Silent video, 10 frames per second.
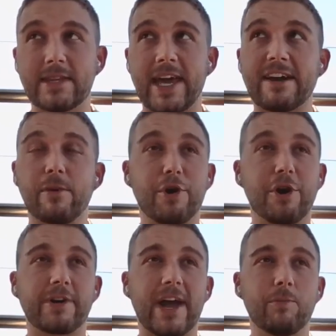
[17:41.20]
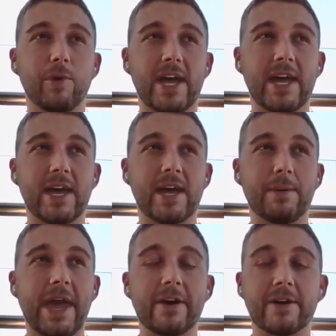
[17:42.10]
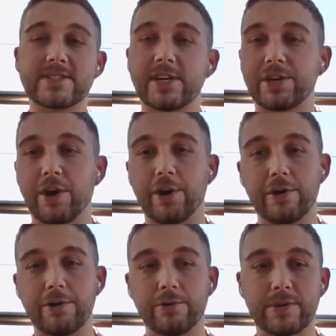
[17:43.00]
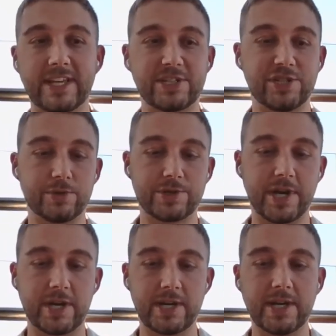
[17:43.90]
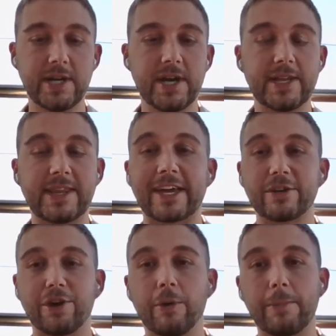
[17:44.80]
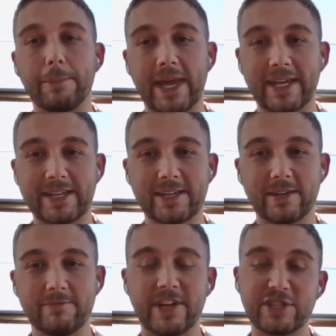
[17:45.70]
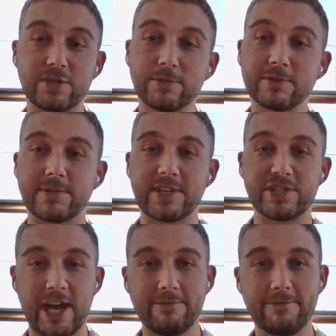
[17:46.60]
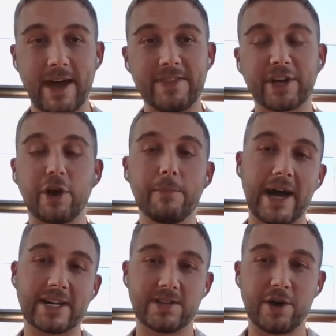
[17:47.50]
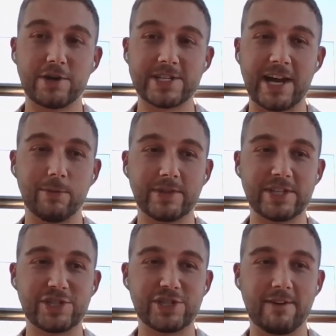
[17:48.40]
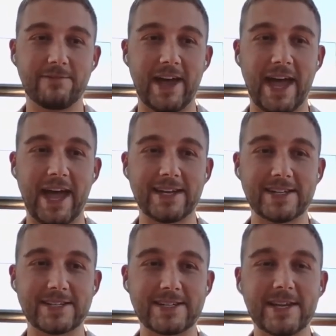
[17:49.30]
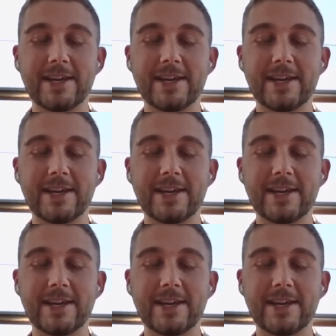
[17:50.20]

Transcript: they have a program where parents can go with their children, they can go and pick vegetables with the chef and then go back to the hotel with the chef and